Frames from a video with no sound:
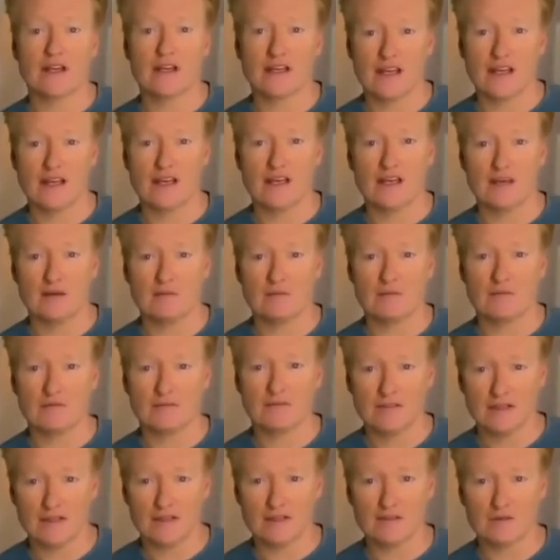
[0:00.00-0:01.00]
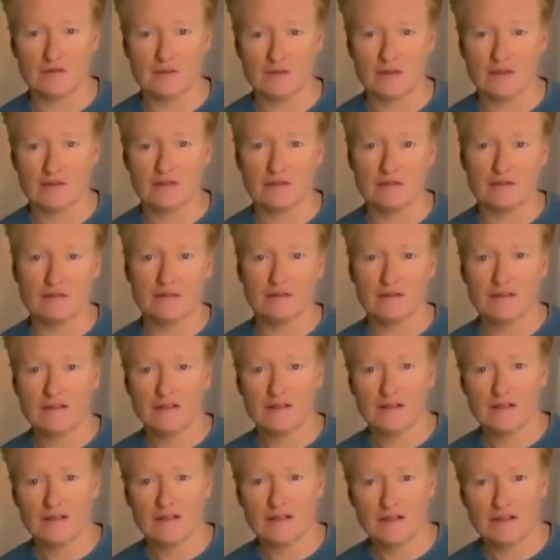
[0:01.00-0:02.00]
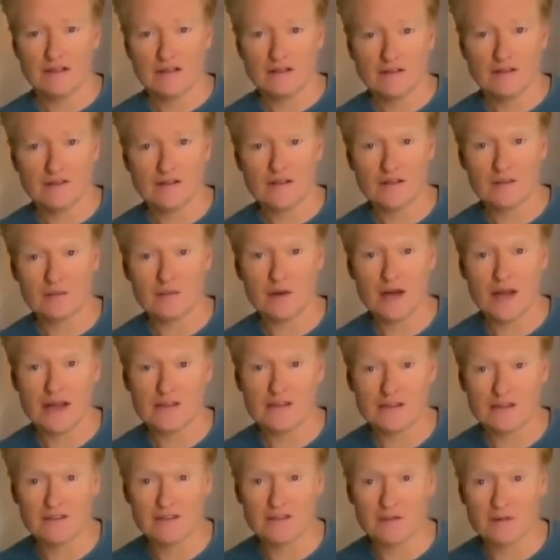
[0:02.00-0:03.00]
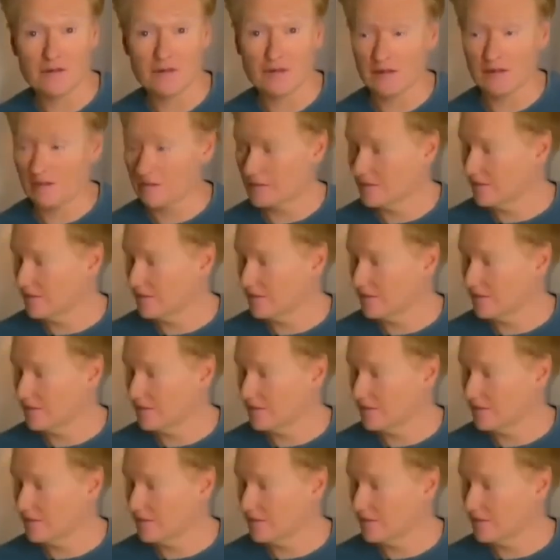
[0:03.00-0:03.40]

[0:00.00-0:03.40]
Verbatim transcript: came to Israel is behind this door.